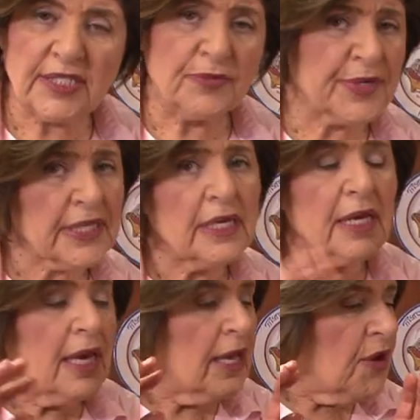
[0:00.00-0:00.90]
And really,
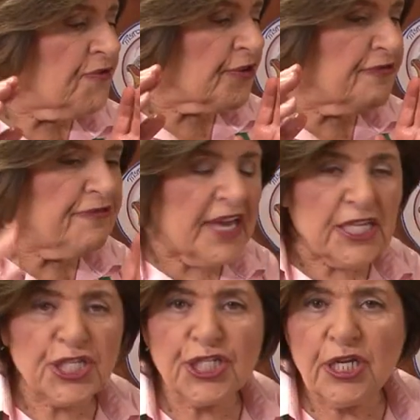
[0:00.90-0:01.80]
for
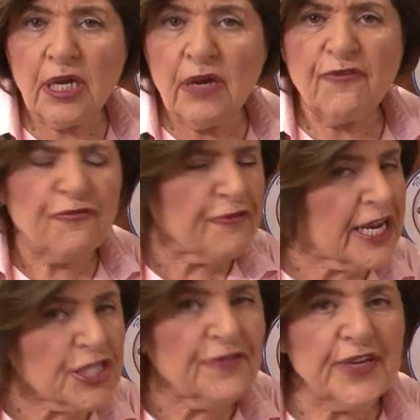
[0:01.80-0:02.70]
fish,
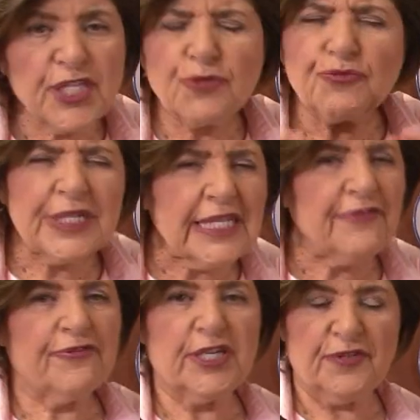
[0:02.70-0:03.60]
fresh fish, really
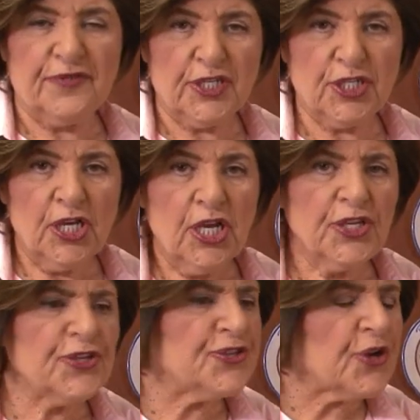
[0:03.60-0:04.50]
fresh fish,
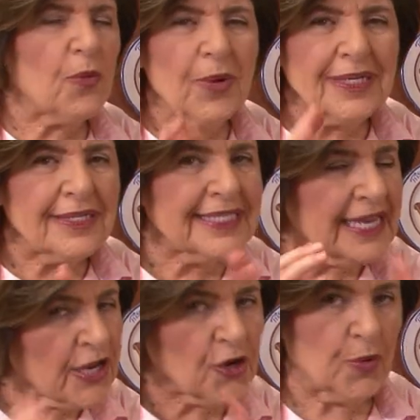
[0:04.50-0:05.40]
you don't want to
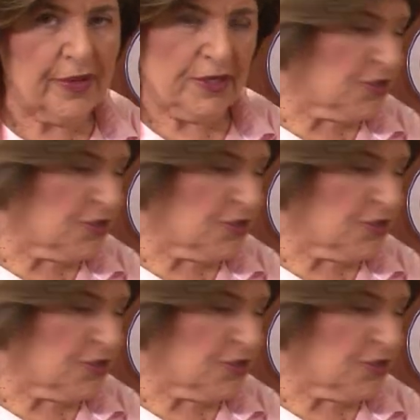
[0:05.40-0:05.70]
tinker with it